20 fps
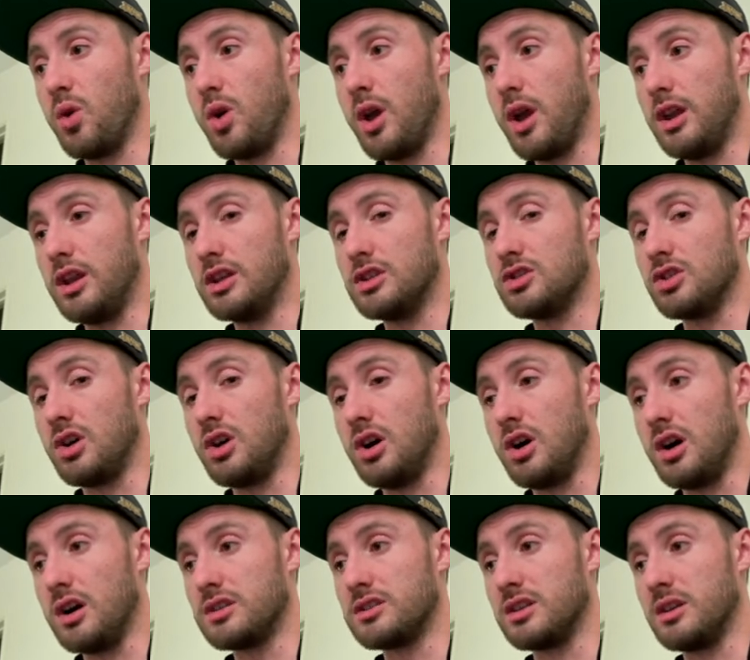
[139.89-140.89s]
and it's
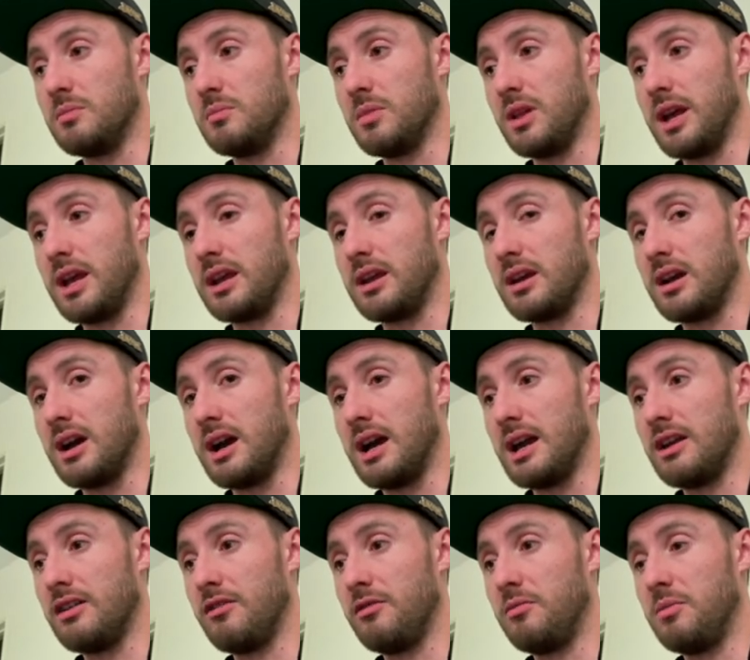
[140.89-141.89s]
awesome. Like, I
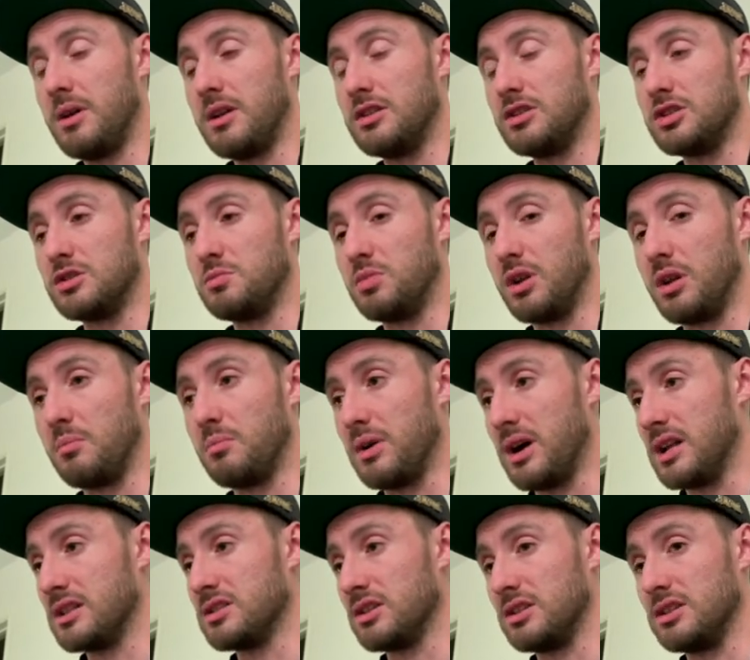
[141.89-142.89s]
have been just putting
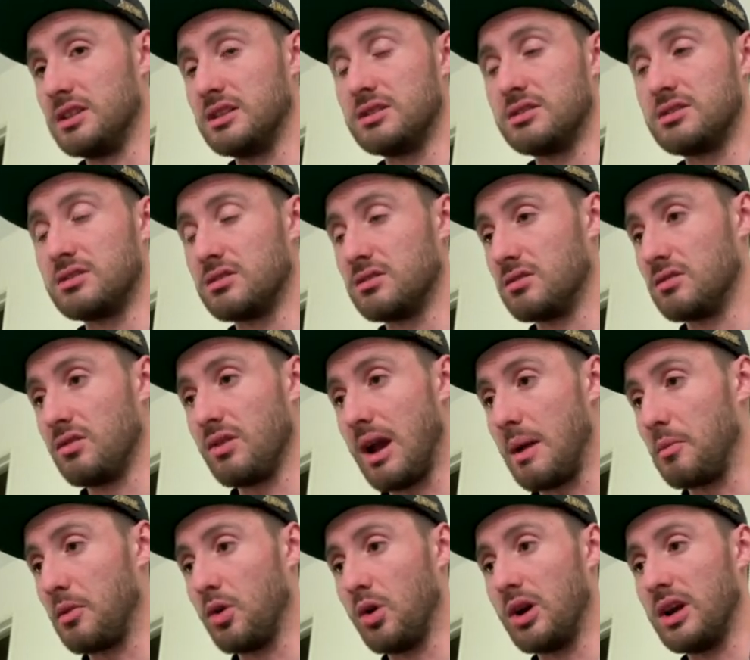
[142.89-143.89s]
bots on these
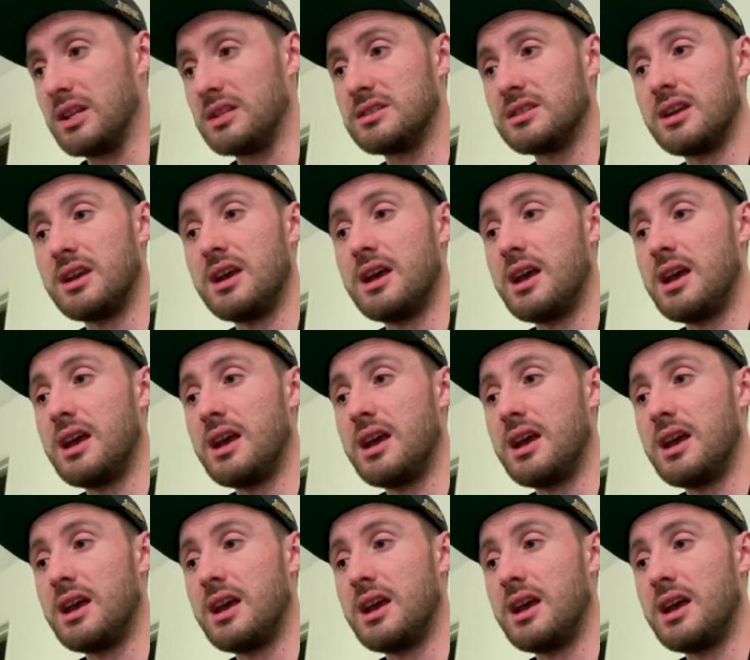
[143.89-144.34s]
crap coins